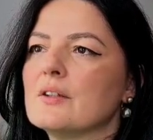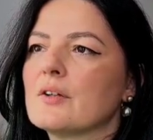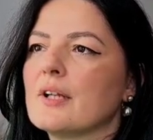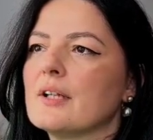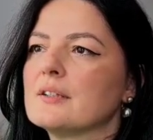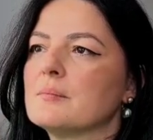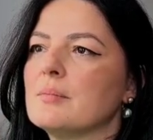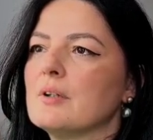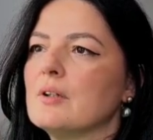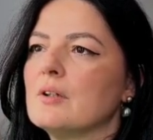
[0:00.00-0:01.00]
Okay, not
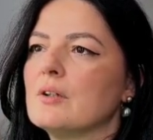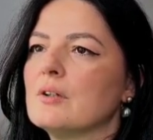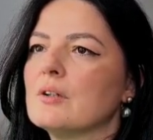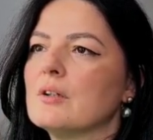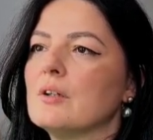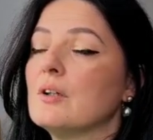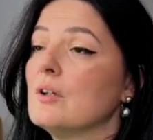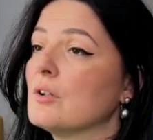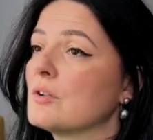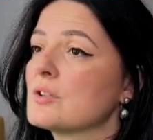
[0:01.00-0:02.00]
blog,
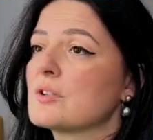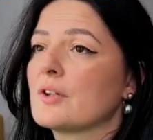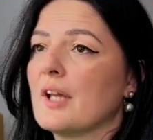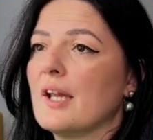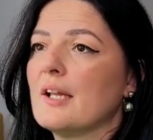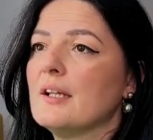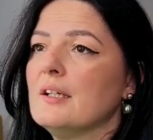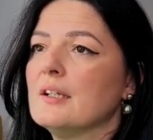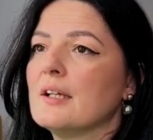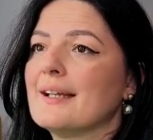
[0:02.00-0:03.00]
logos.
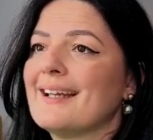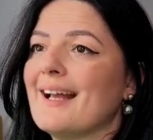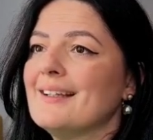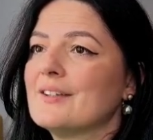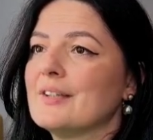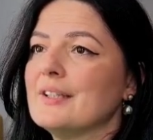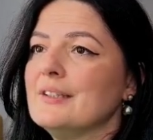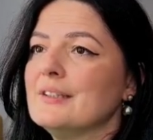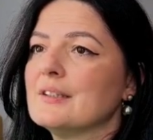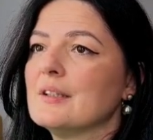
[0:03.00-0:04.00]
Okay,
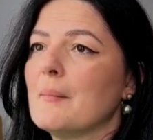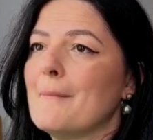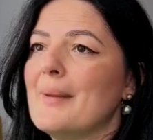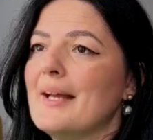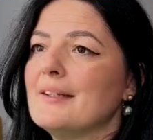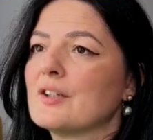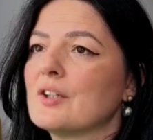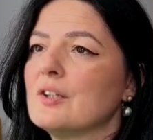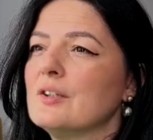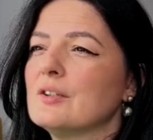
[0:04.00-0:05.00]
gallery,
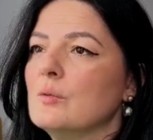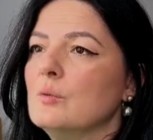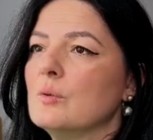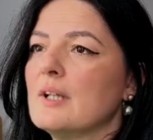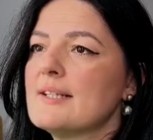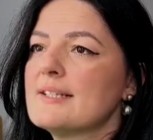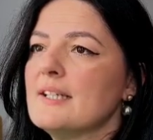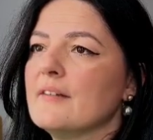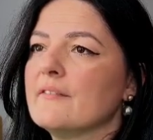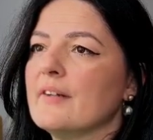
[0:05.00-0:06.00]
banner. Ooh, let's
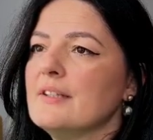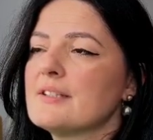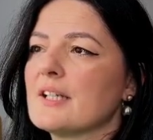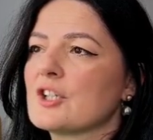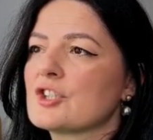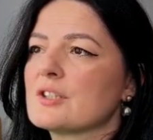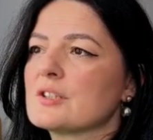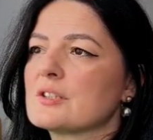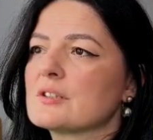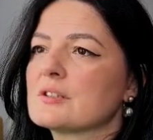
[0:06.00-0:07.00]
see event
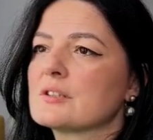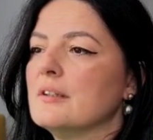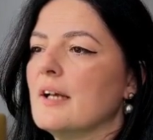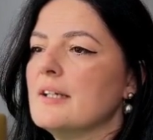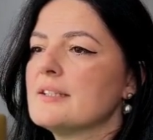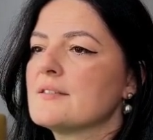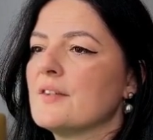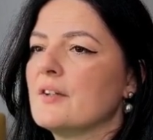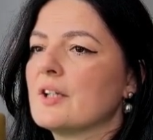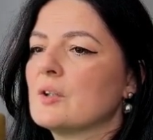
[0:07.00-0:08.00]
sections. That's
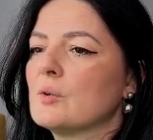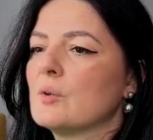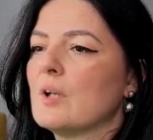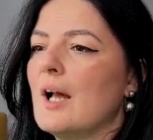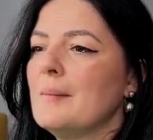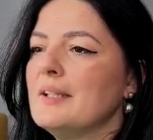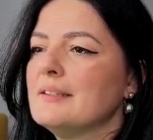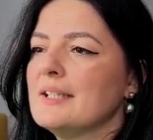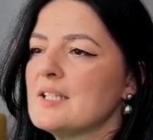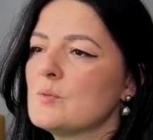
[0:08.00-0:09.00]
very cool. I
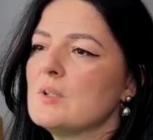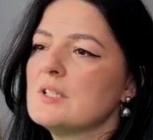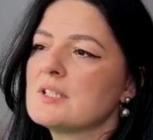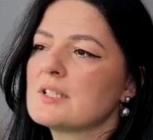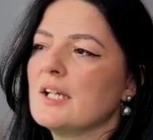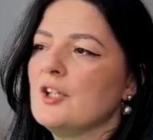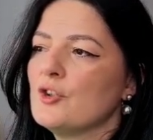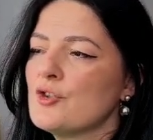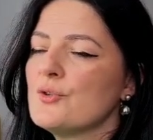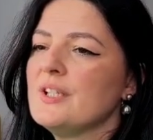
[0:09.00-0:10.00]
mean, this ones
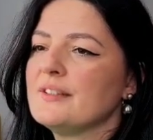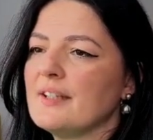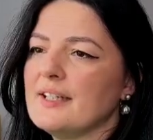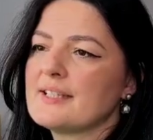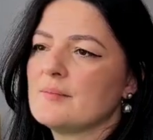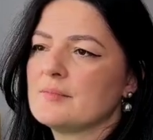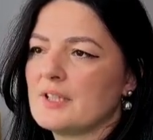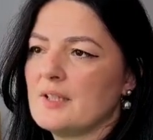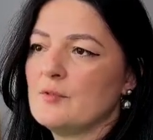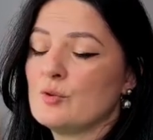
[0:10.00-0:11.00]
usually take some
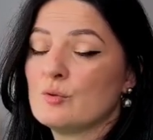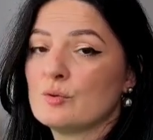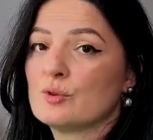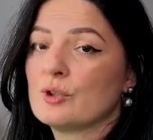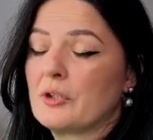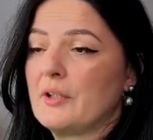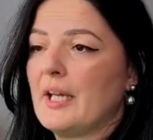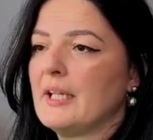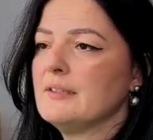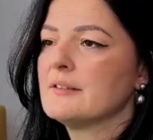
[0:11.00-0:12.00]
time to
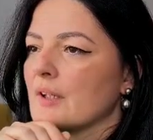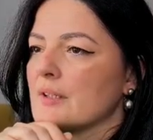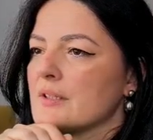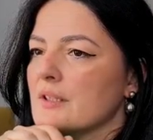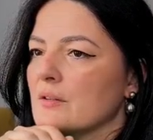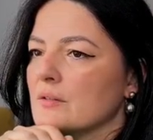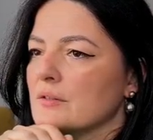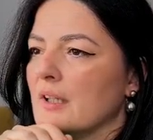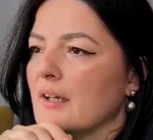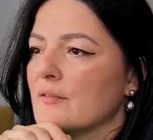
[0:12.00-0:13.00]
create. Let's see,
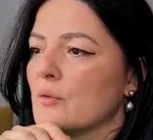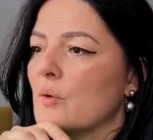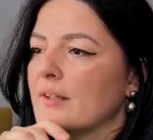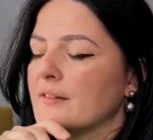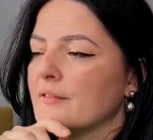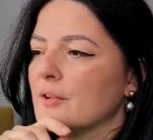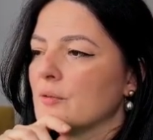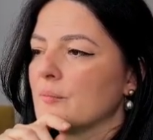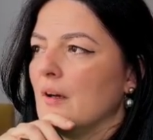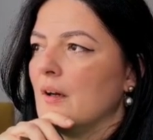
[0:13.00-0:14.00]
they have quite a
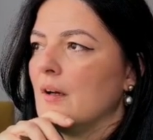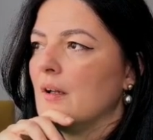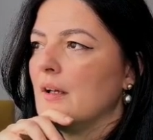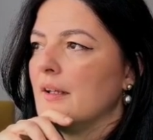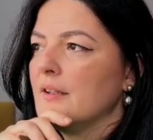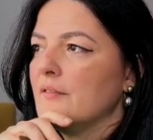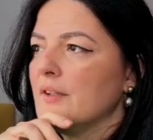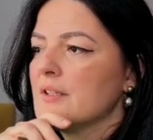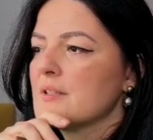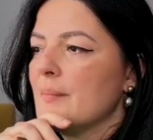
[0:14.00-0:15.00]
few.
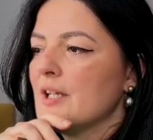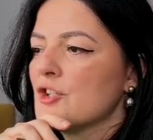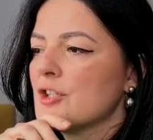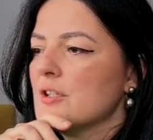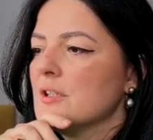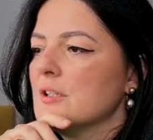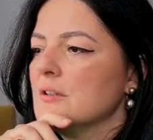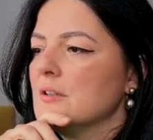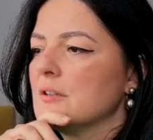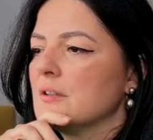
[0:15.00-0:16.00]
Anything
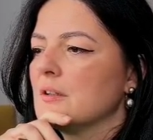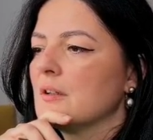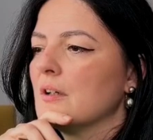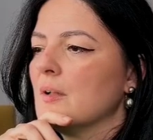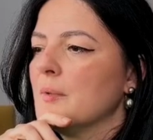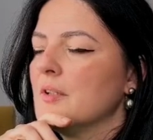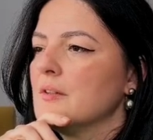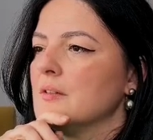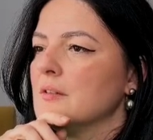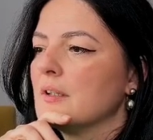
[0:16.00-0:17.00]
special?
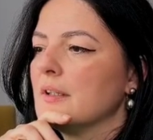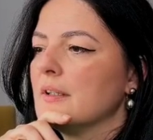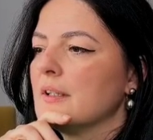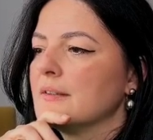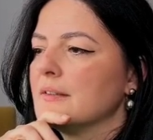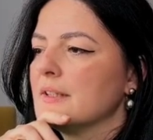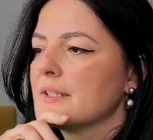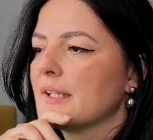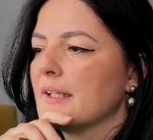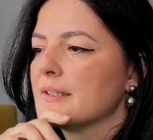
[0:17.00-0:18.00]
Uncommon? Not in
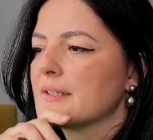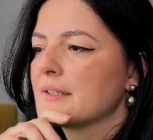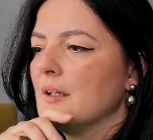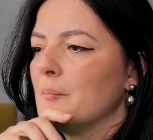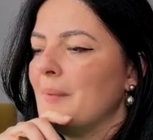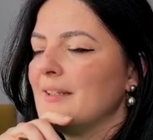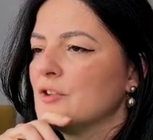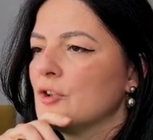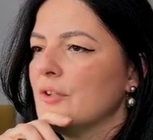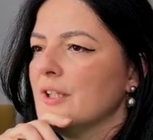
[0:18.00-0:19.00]
this case. A
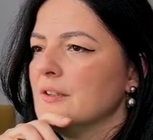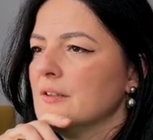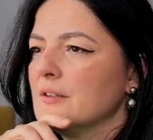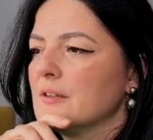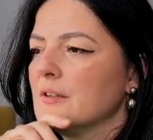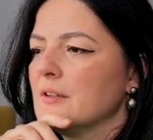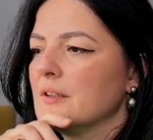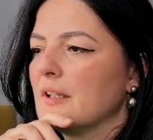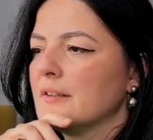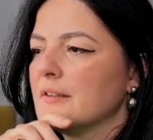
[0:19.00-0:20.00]
bento grid?
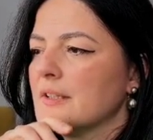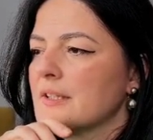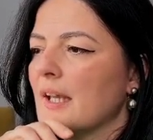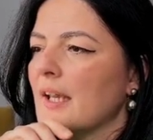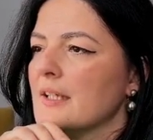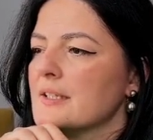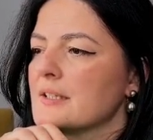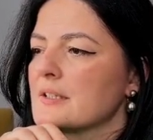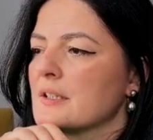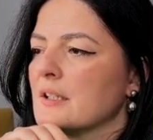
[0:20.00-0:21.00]
Not in this
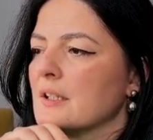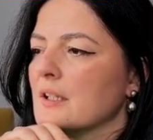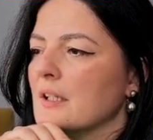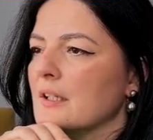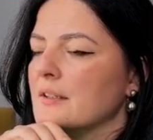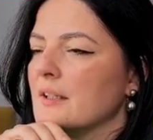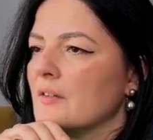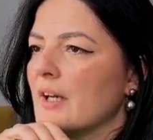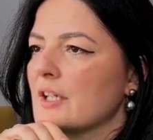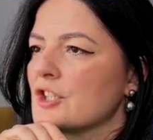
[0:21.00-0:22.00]
case.
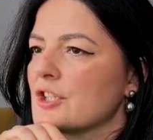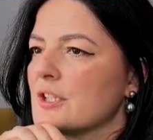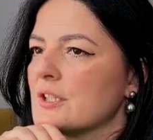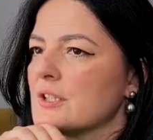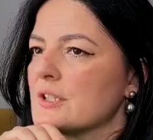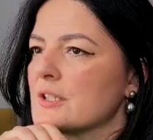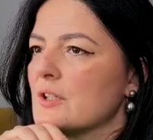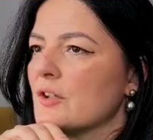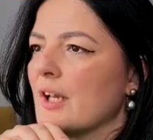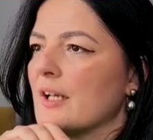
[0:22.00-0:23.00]
Interactions?
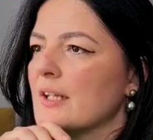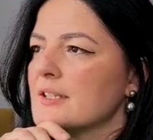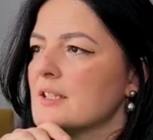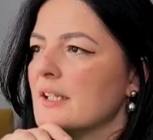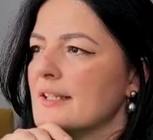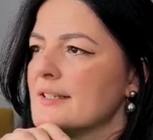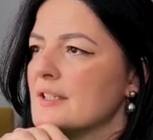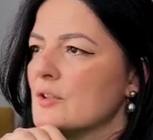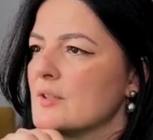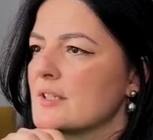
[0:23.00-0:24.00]
Okay, let's
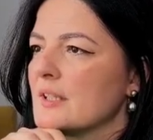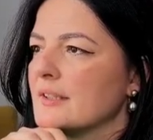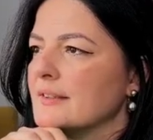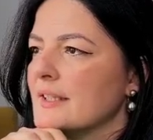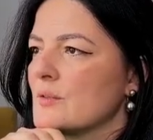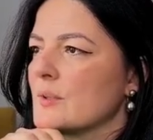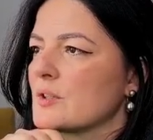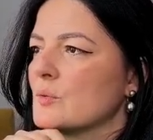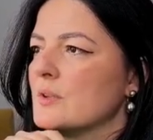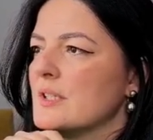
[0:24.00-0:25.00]
use these
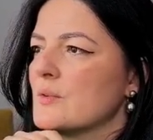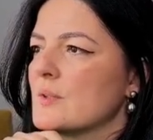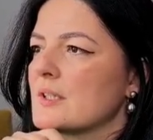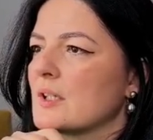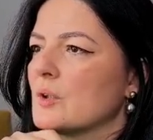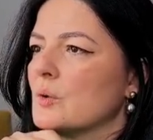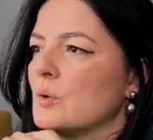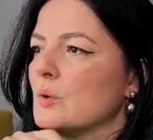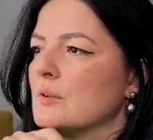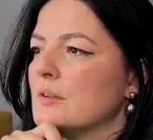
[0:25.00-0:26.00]
ones. Oh, these ones are
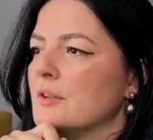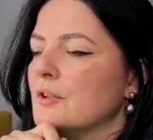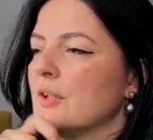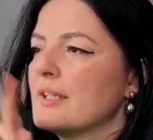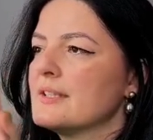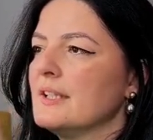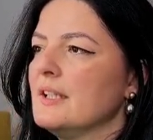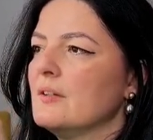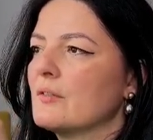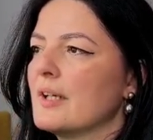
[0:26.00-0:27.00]
cool. You can
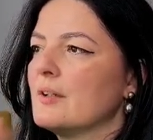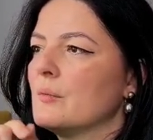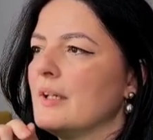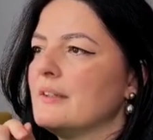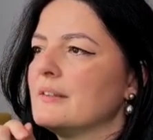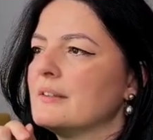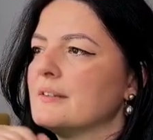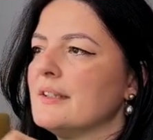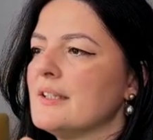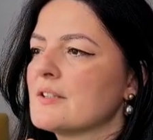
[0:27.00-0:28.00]
see right away the
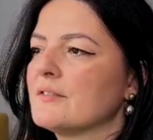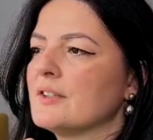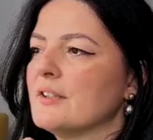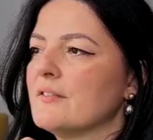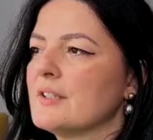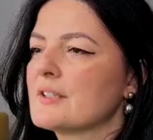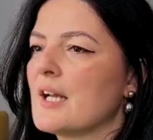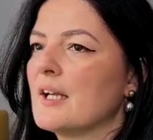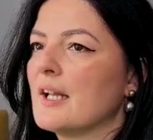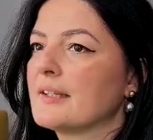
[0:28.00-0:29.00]
dates of the events.
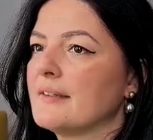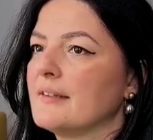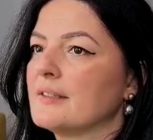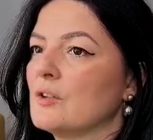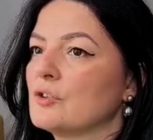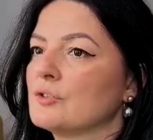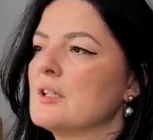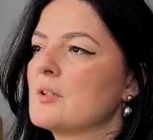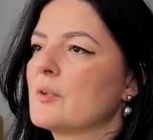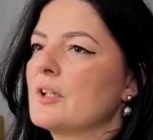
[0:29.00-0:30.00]
I like that a lot.
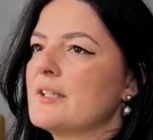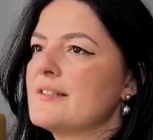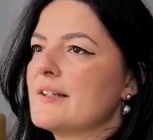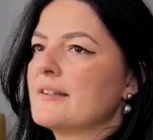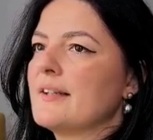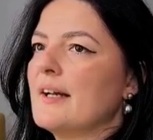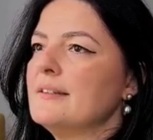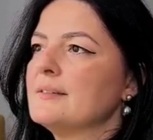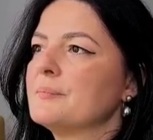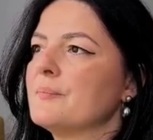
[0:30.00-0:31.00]
So I'm gonna insert
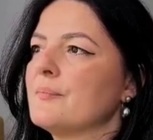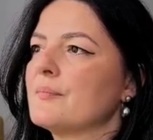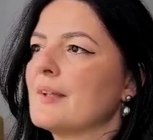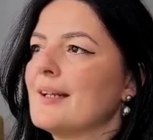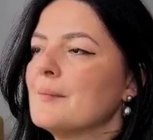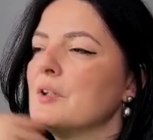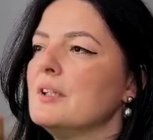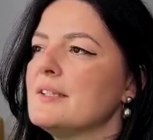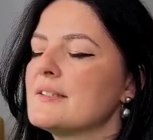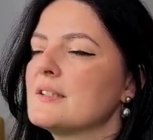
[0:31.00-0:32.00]
that. And I'm going
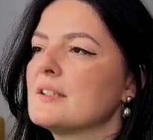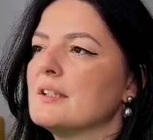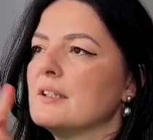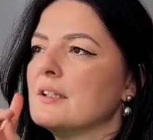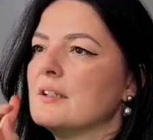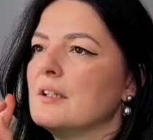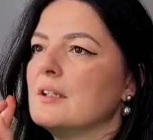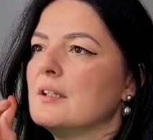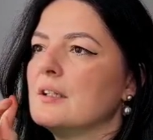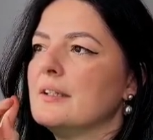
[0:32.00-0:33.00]
to insert
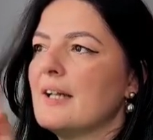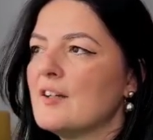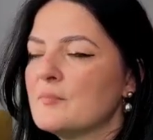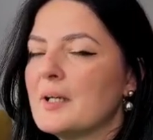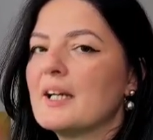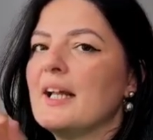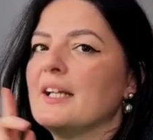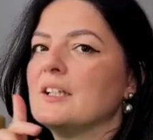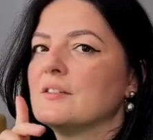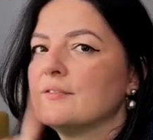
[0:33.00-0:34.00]
a navbar
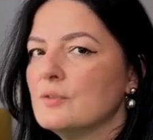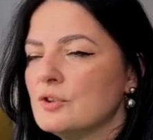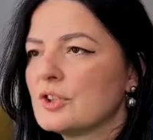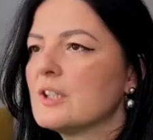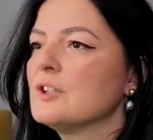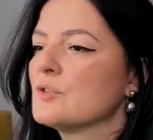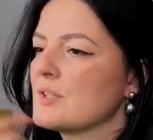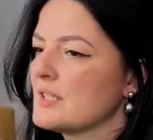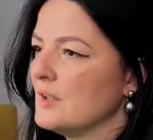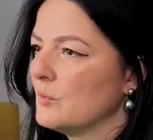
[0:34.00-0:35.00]
and a footer to
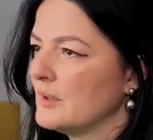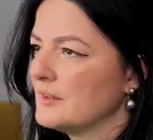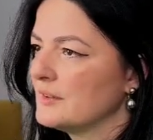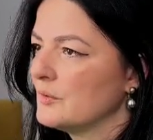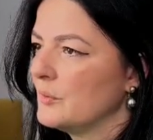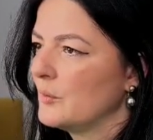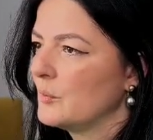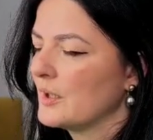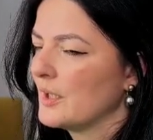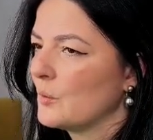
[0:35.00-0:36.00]
see what we're
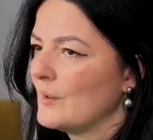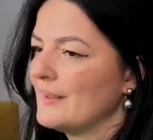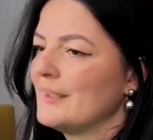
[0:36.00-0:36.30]
working with